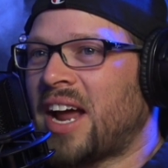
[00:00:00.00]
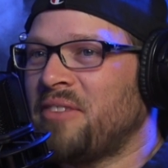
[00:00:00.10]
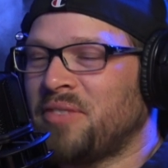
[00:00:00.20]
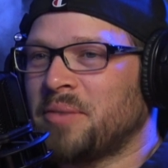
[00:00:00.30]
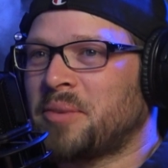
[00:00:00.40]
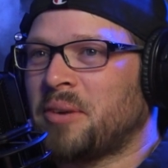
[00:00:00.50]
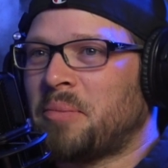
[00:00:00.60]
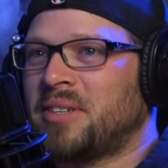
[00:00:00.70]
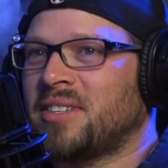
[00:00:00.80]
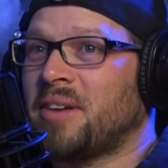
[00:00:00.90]
I flipped it a
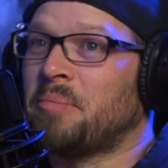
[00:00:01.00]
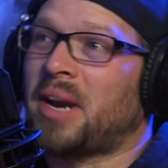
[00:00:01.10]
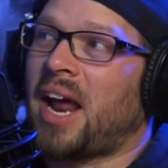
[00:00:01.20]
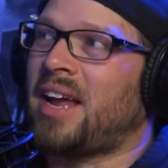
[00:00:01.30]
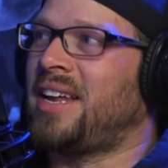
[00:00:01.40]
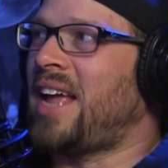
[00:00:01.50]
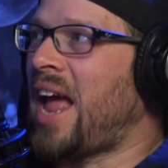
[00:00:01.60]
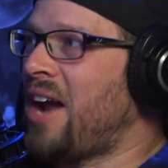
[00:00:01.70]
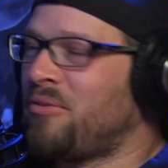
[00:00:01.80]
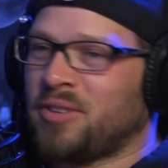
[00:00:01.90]
bunch of, but
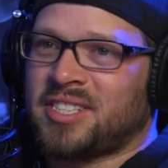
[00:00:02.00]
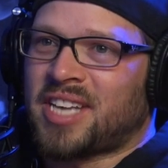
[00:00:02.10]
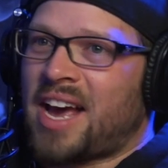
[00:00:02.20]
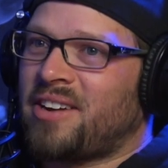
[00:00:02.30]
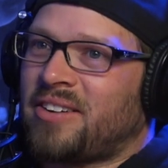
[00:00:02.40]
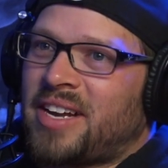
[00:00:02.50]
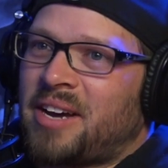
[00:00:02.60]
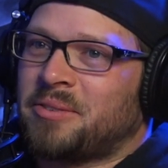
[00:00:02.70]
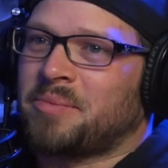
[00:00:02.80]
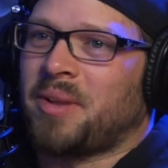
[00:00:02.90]
every Saturday
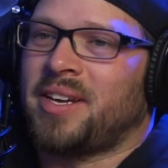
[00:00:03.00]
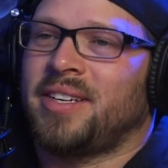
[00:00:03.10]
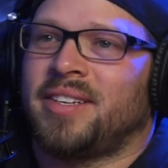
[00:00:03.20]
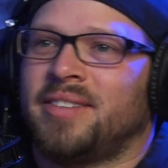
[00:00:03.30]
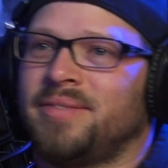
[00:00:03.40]
I was playing it.